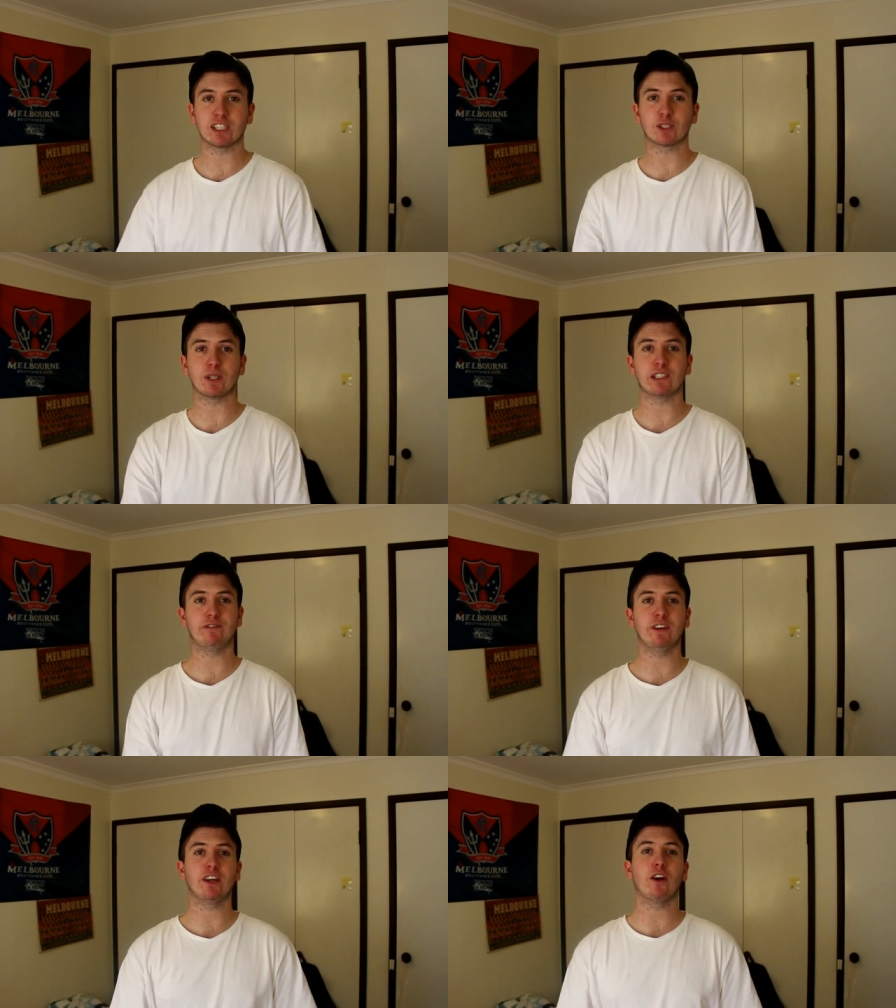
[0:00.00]
this week's
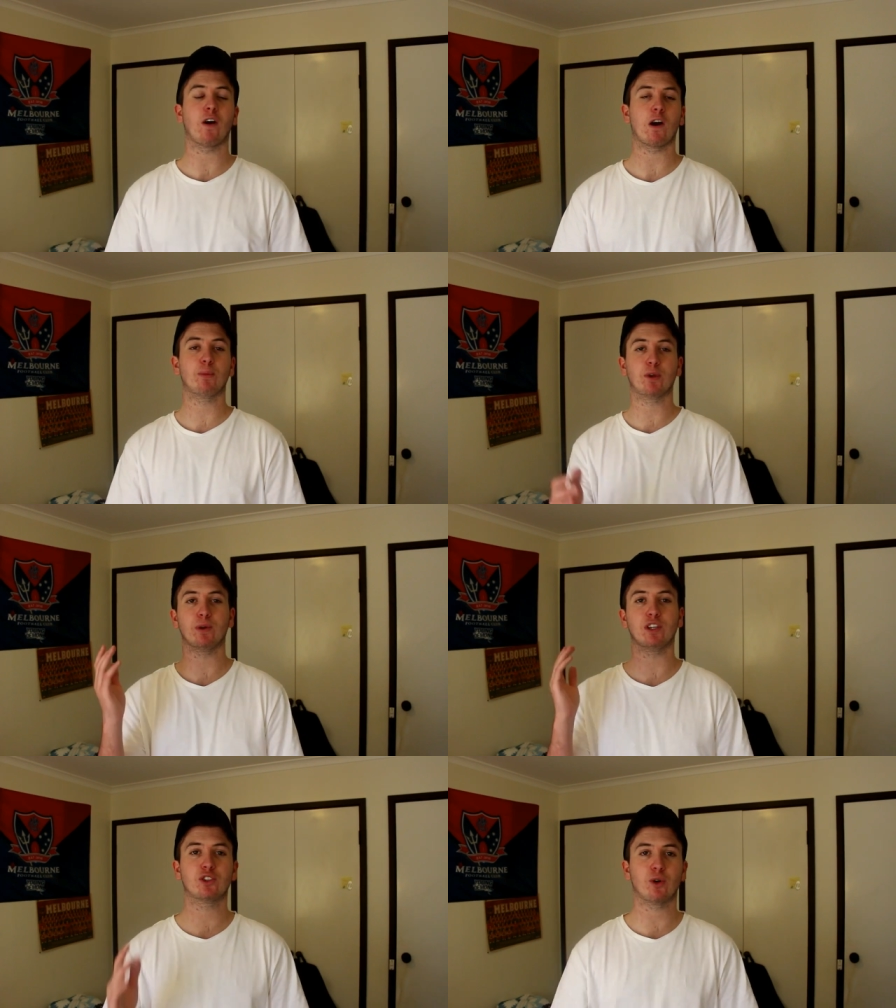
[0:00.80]
video. I hope you
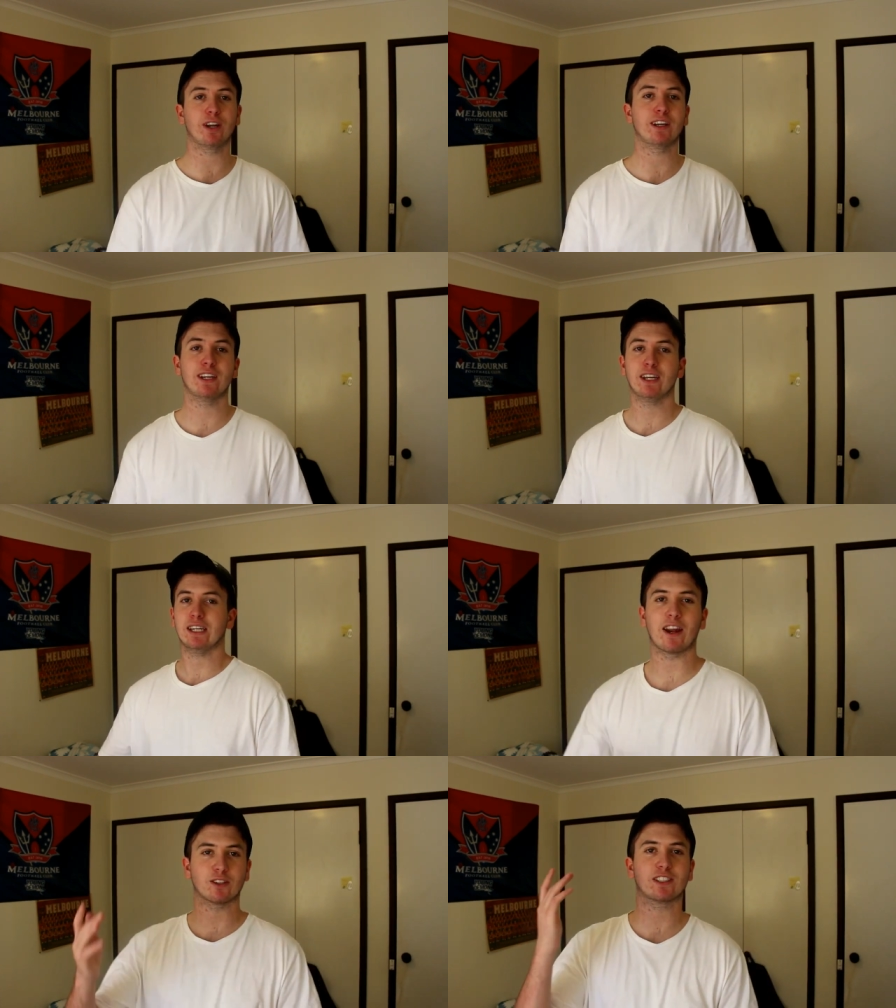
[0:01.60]
enjoyed it
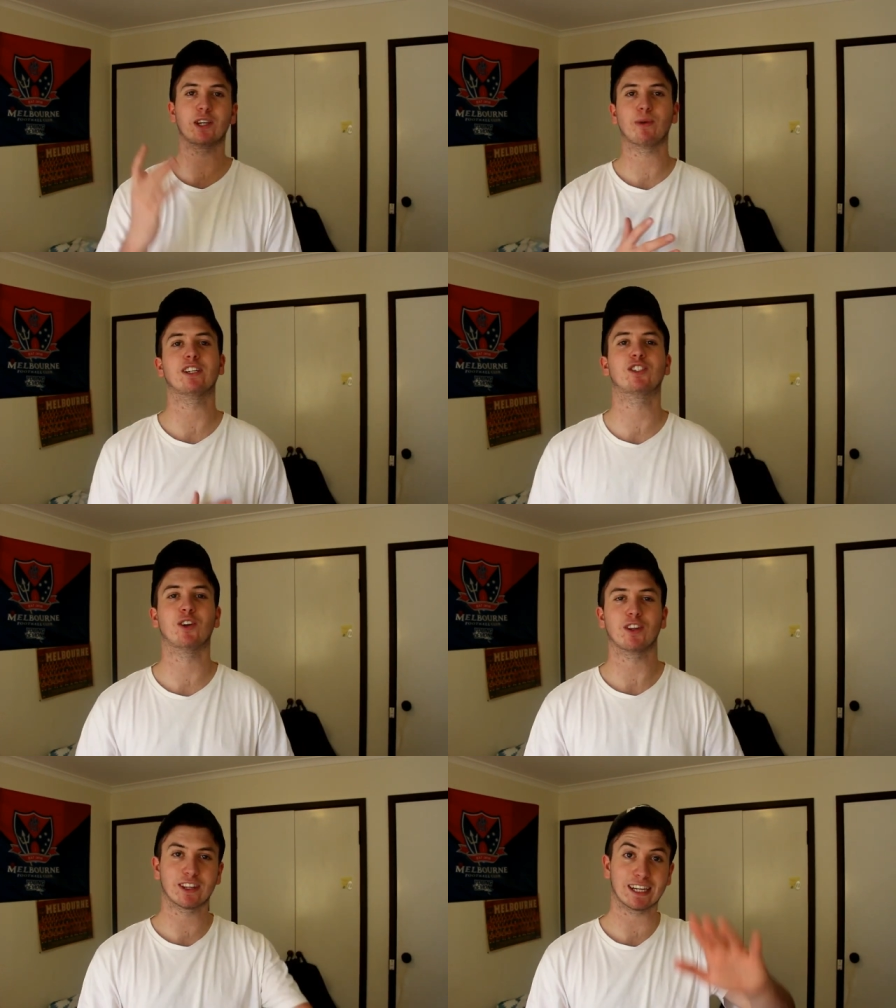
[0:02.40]
and I'll see you around
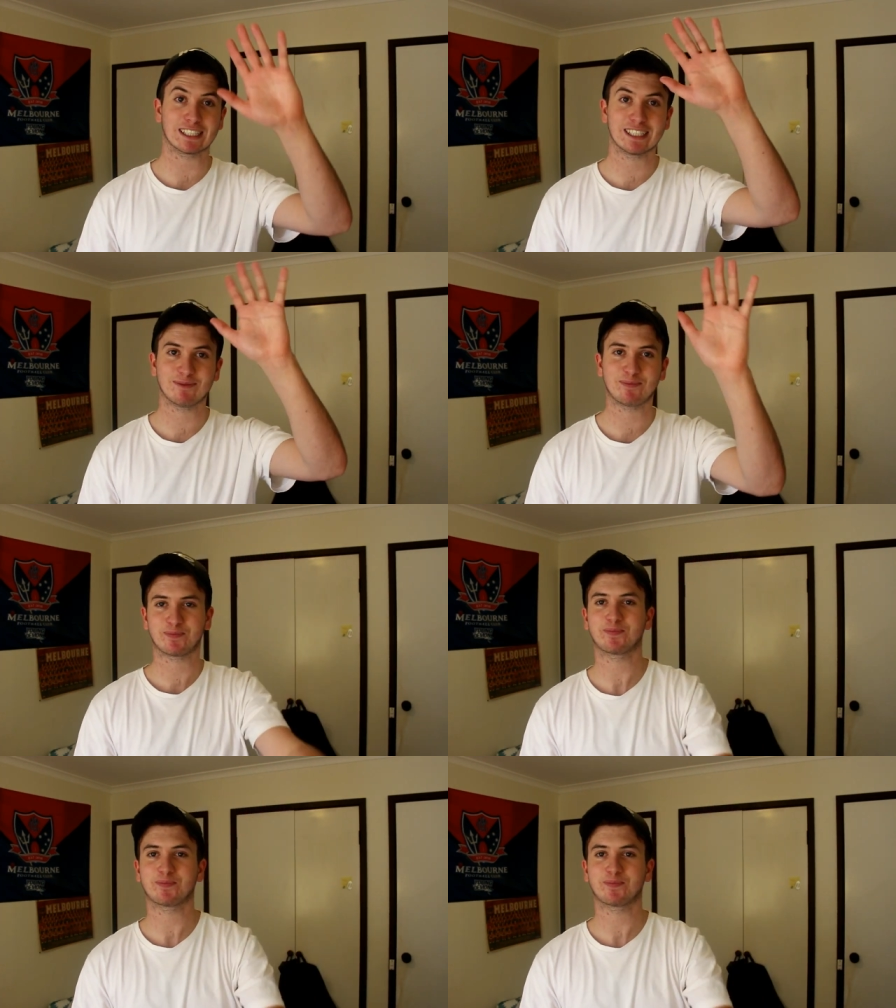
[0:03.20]
soon. Thanks.